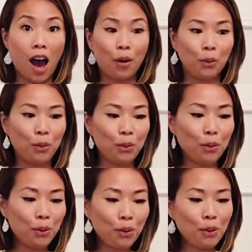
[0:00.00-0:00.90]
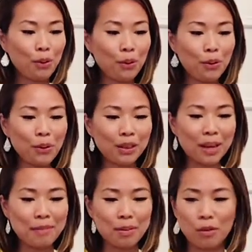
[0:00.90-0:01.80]
Ooh,
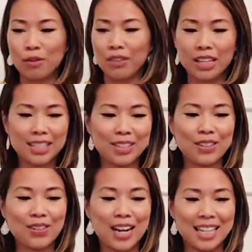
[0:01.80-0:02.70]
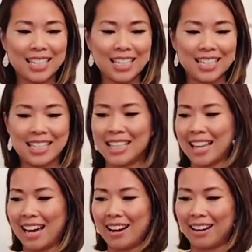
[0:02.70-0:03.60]
let me move this so you guys can see
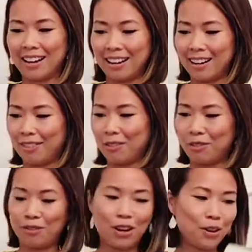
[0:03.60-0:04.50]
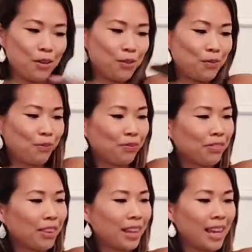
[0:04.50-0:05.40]
that. Whoa.
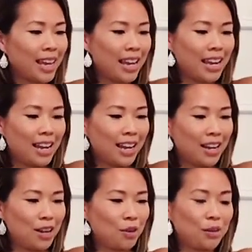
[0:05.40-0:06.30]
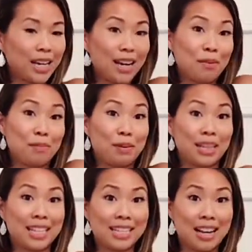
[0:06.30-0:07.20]
There we go. Put
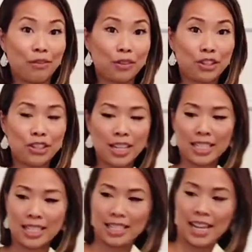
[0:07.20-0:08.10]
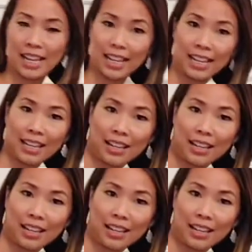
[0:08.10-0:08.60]
this down for just a second.